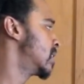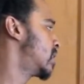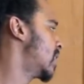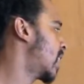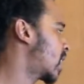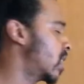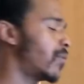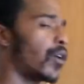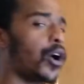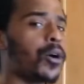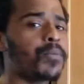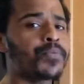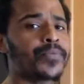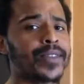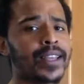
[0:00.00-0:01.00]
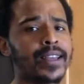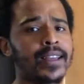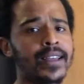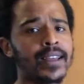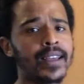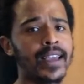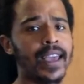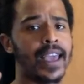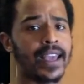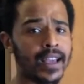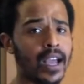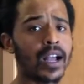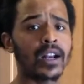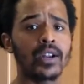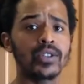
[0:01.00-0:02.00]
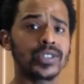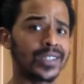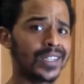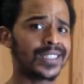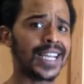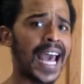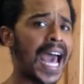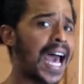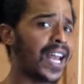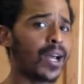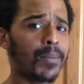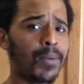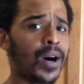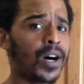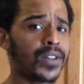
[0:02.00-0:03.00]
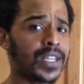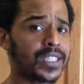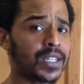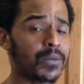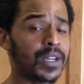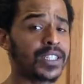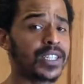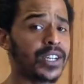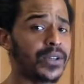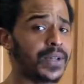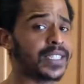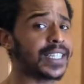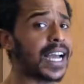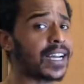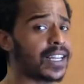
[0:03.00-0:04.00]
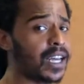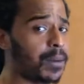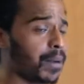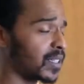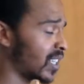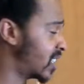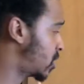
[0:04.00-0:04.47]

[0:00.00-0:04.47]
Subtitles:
Second of all, in conclusion, let's add up all this. I want to tell you exactly how much I